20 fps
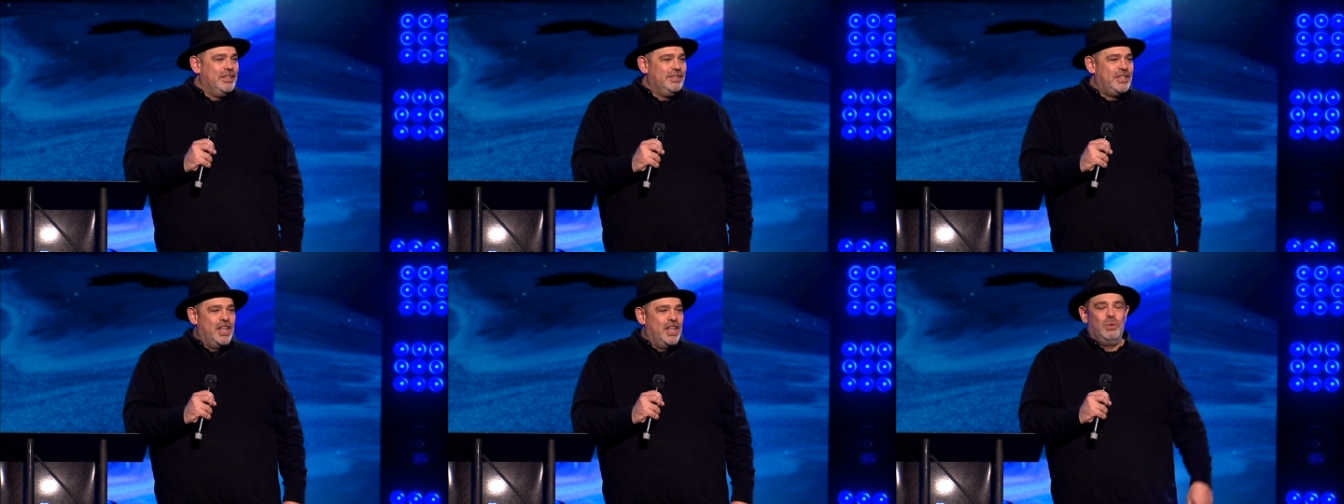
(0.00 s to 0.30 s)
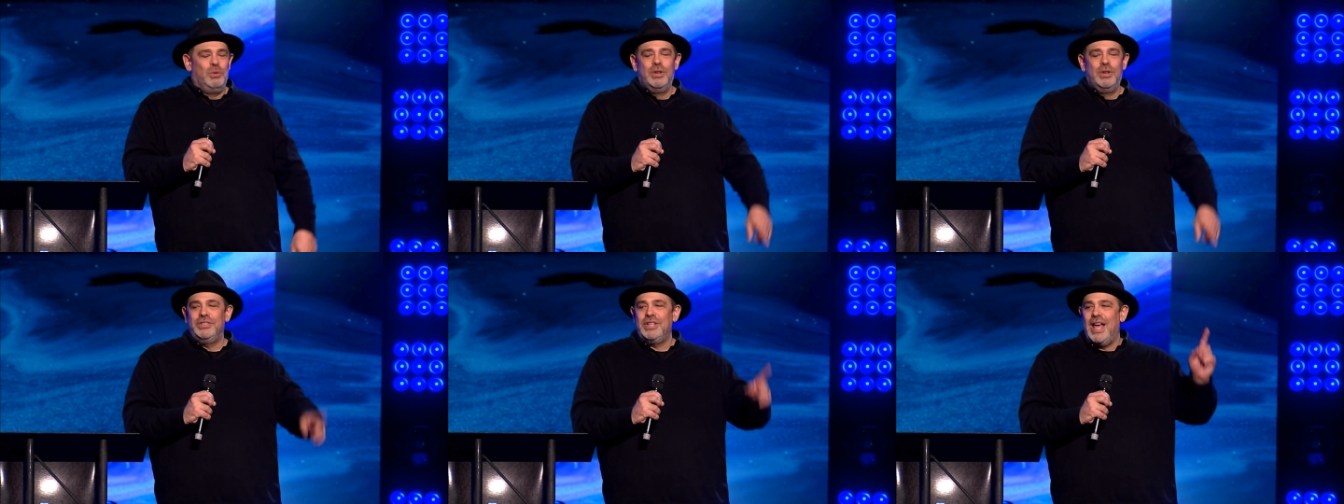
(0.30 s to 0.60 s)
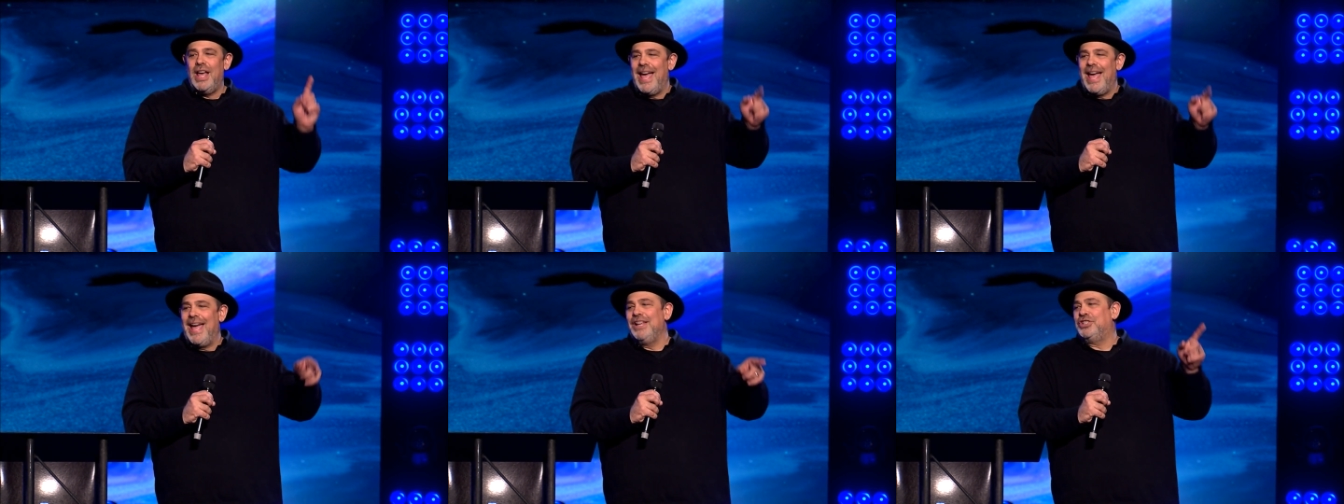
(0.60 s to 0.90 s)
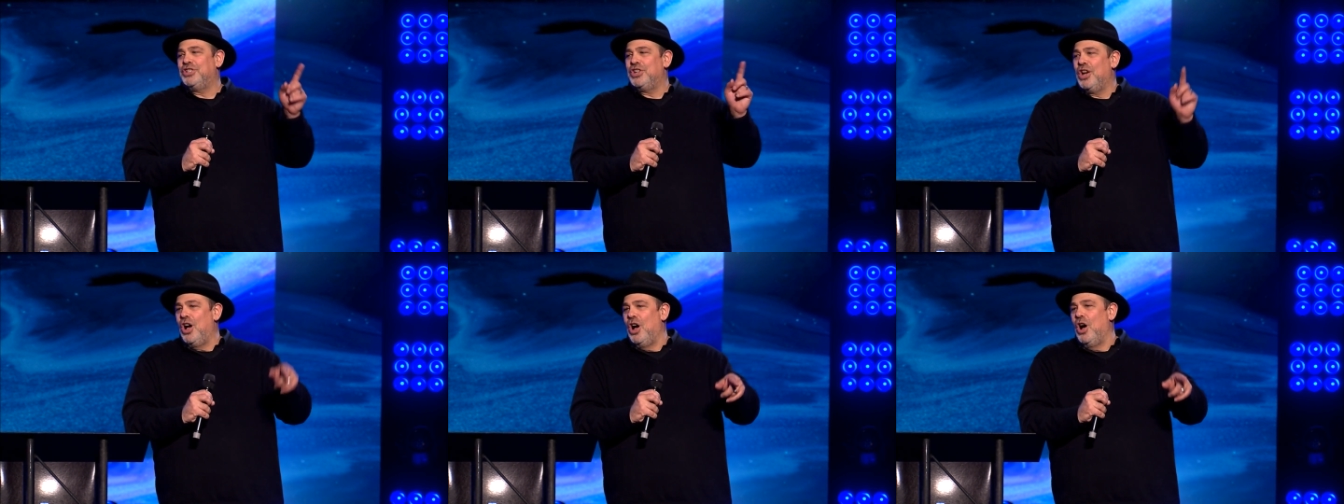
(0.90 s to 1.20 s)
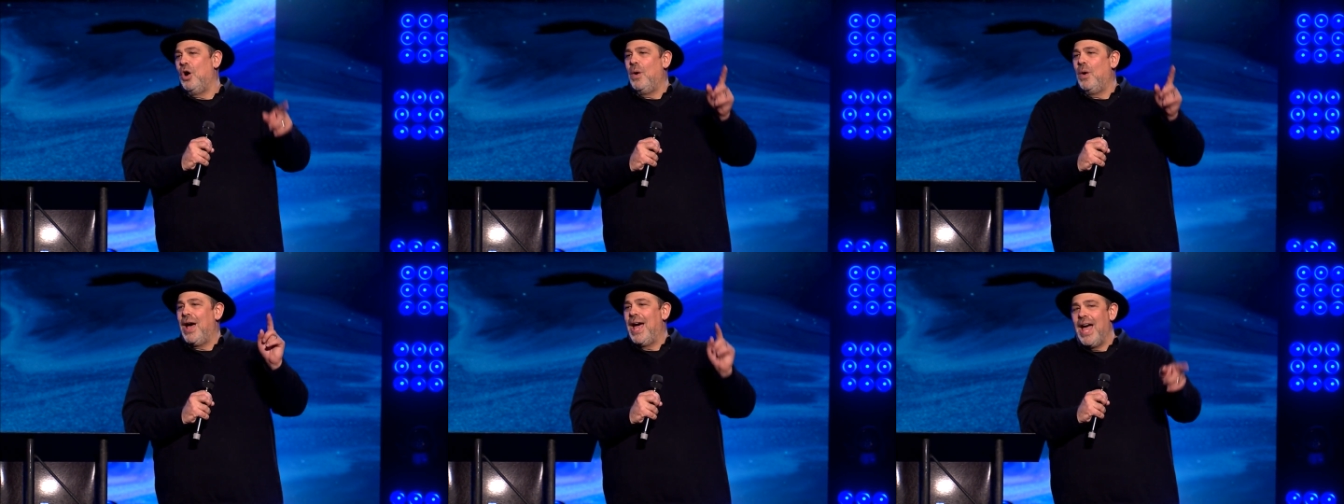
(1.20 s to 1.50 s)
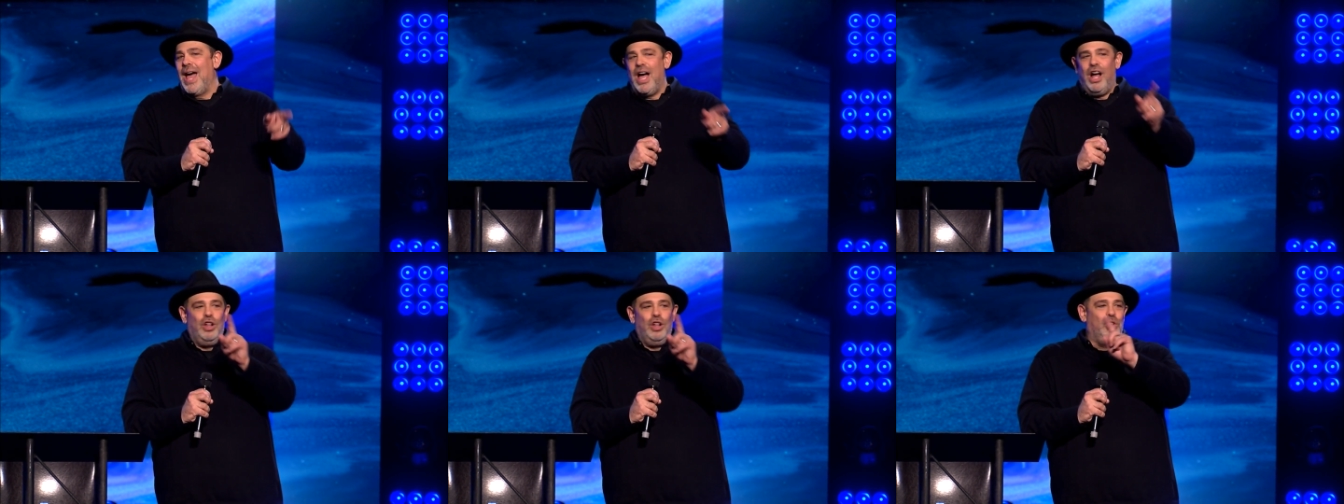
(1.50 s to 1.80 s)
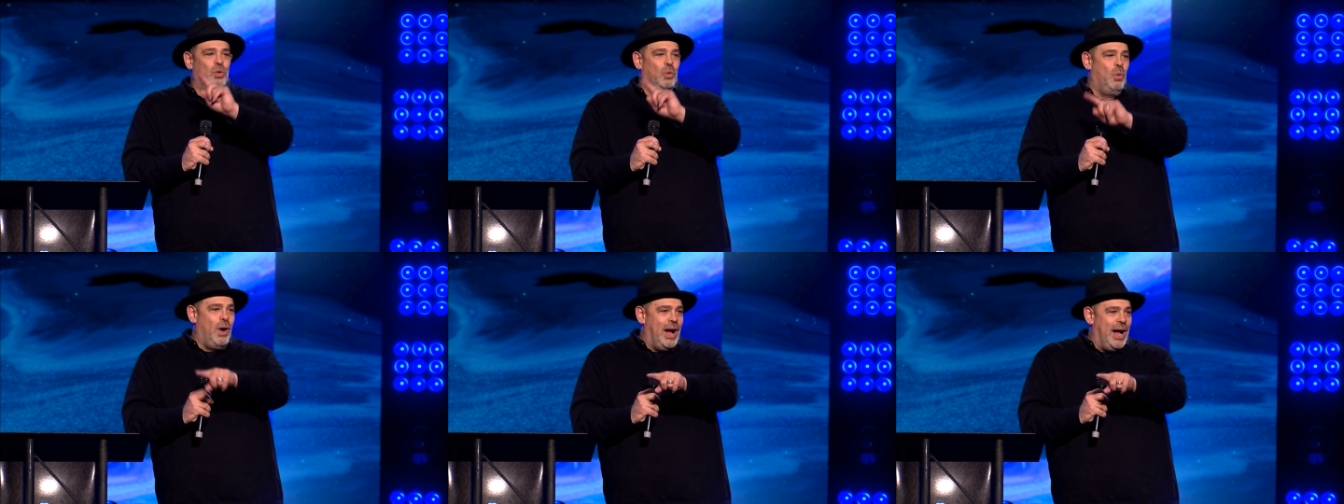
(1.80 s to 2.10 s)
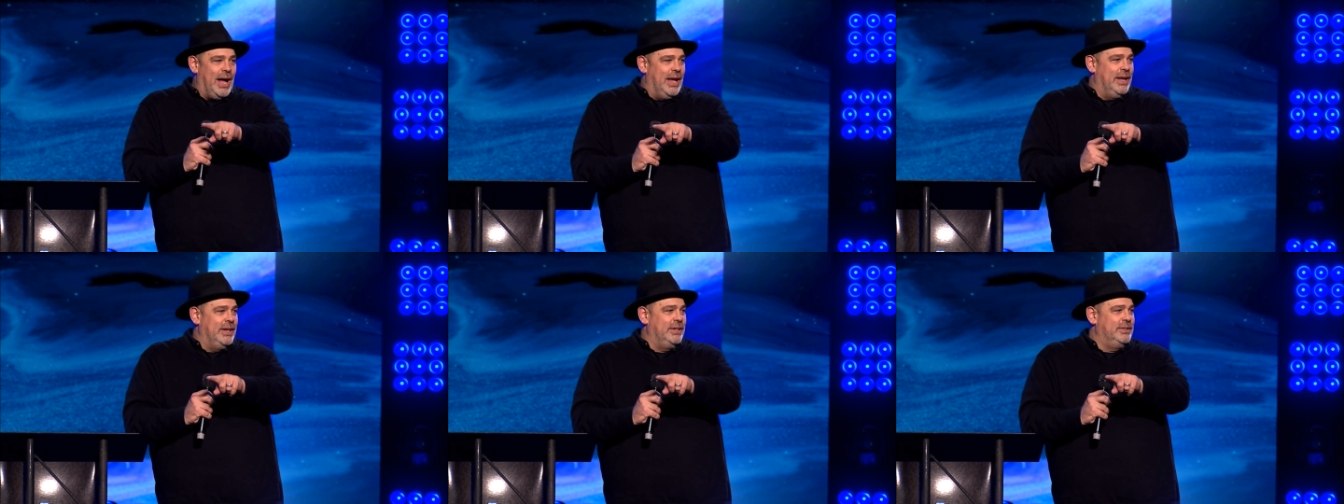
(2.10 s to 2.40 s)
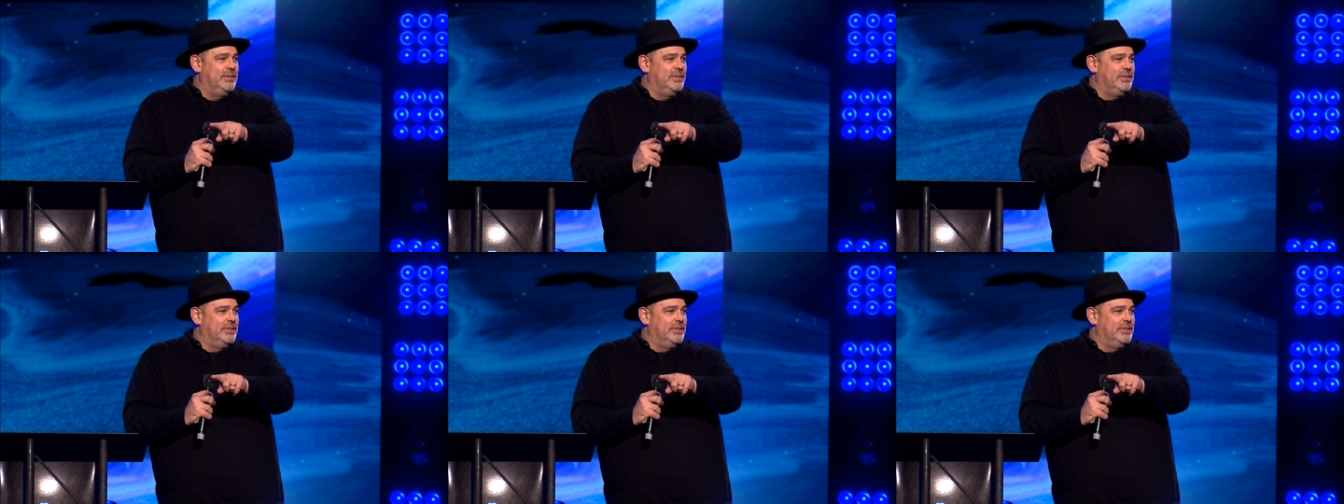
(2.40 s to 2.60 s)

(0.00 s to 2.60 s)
Then it was H O L Y.